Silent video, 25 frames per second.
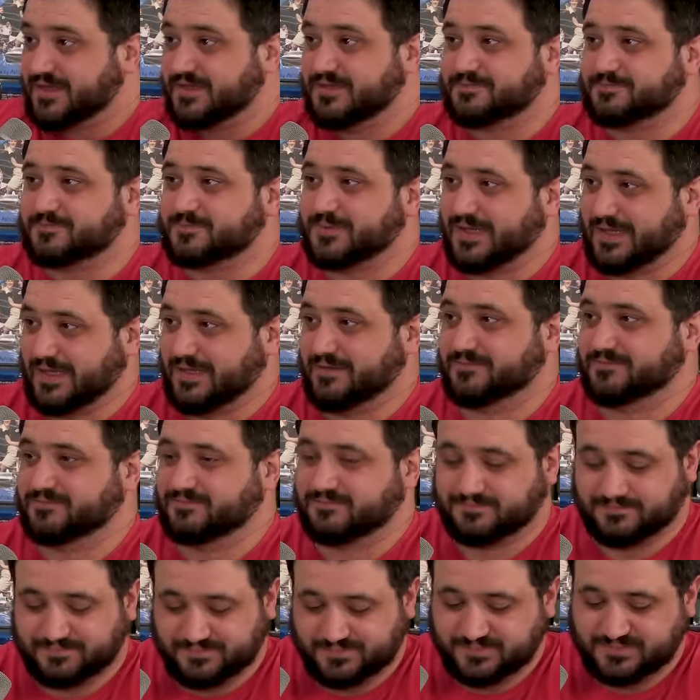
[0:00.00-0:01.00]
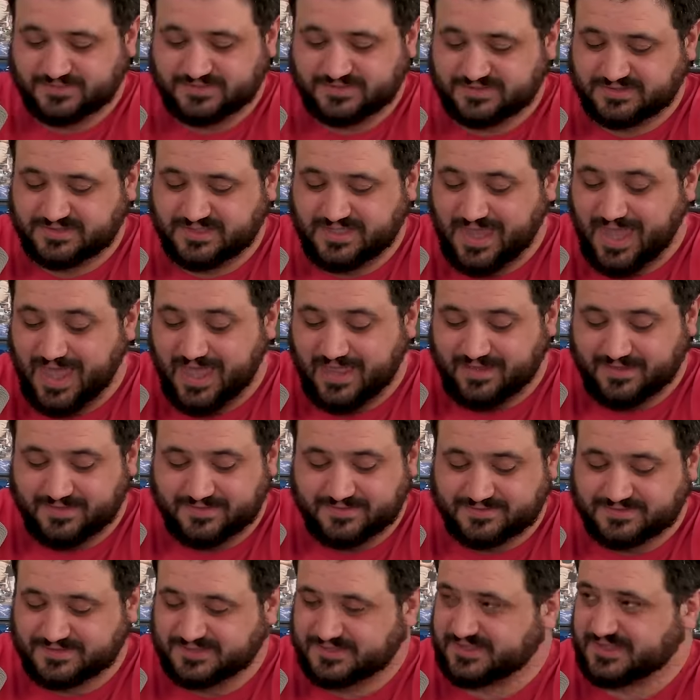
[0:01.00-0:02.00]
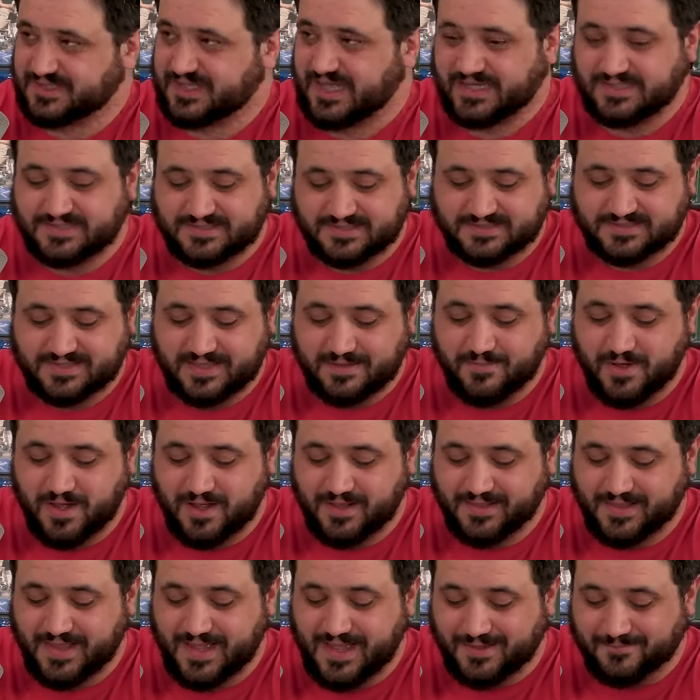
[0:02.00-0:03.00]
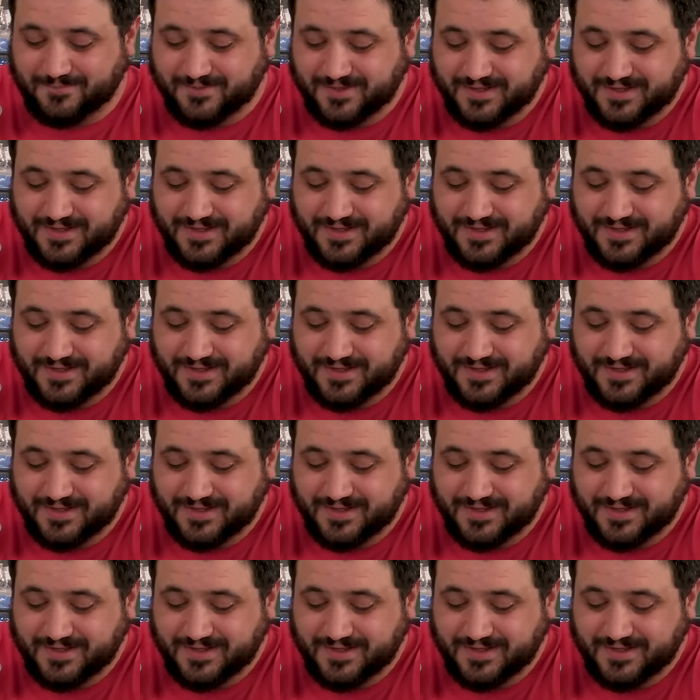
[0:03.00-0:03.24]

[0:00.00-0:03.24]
those three. He slices them all up.